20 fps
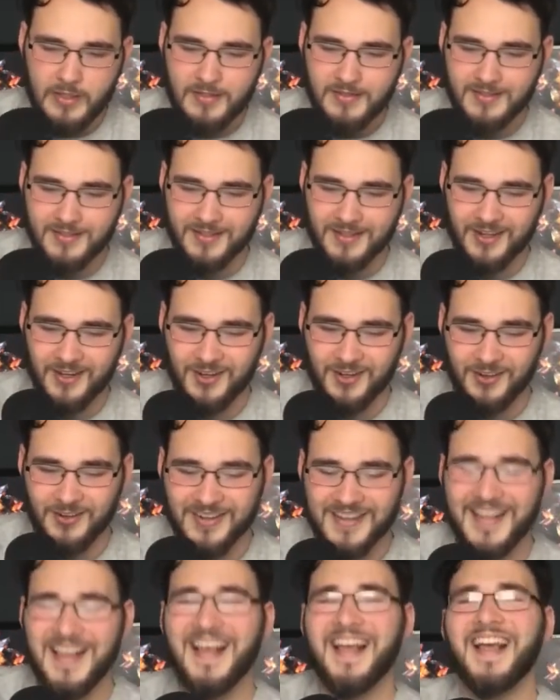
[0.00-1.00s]
into the
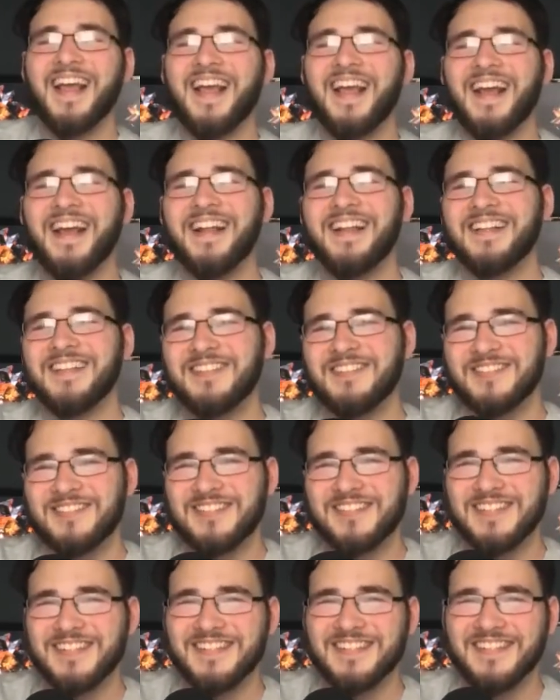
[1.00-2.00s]
hole. That's
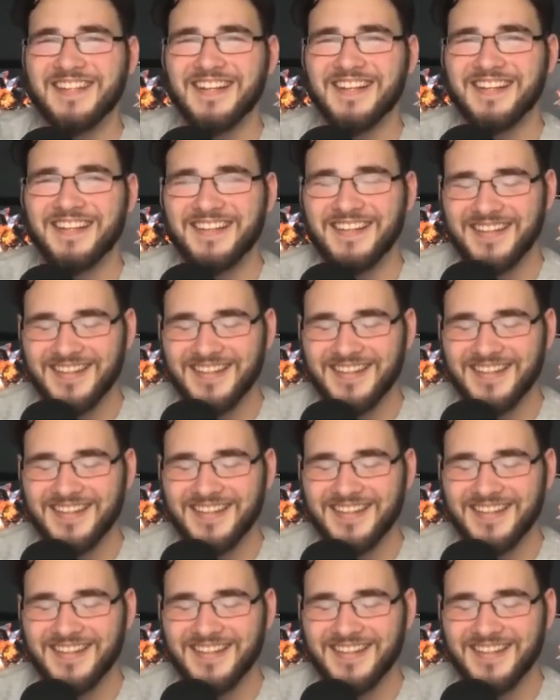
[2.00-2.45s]
what she said.